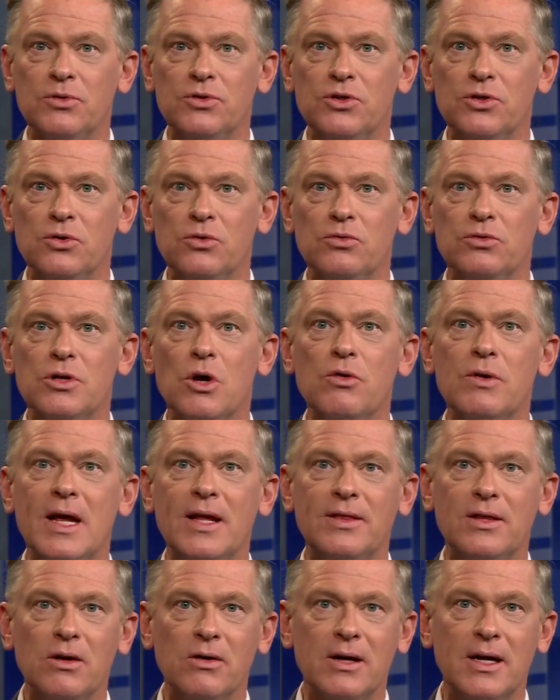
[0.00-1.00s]
to
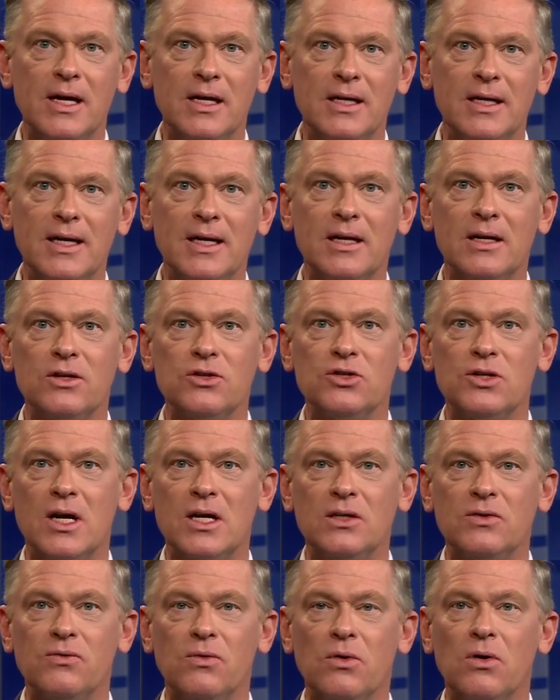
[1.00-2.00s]
donate their kidney in
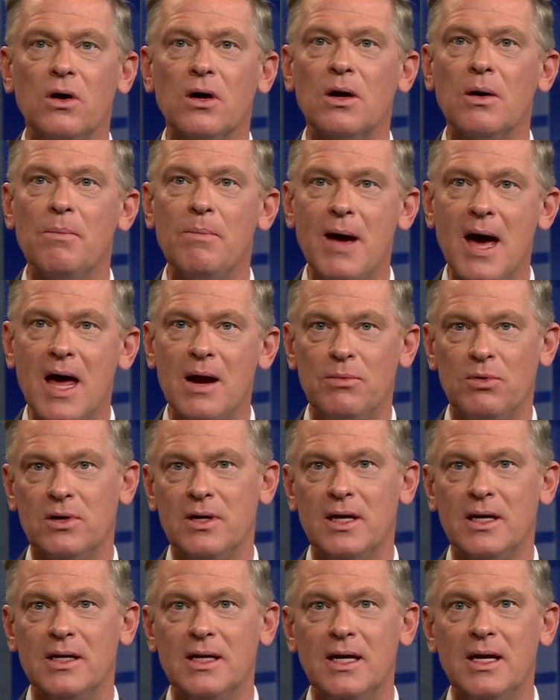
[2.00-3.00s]
exchange for a compatible
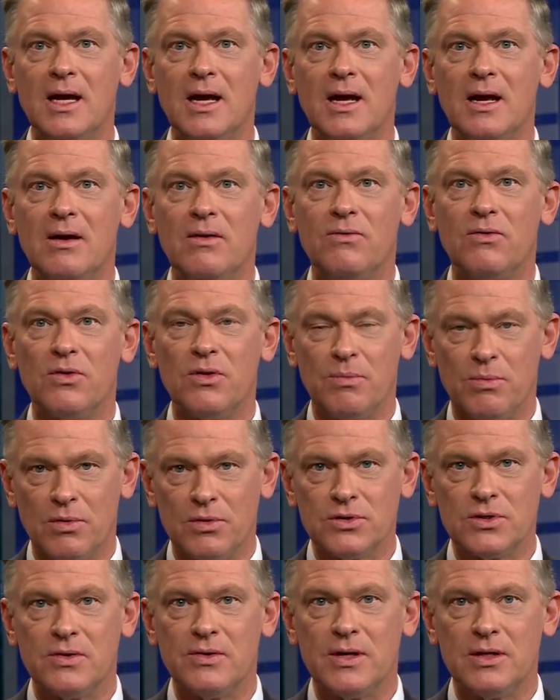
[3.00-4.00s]
kidney for the
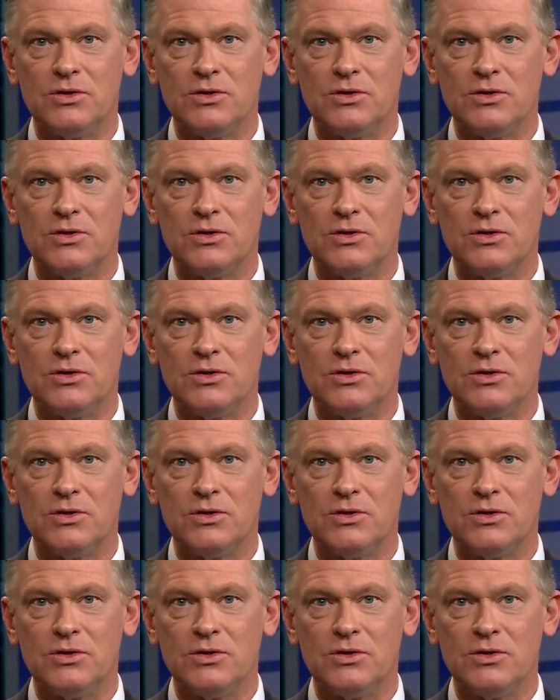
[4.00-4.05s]
person they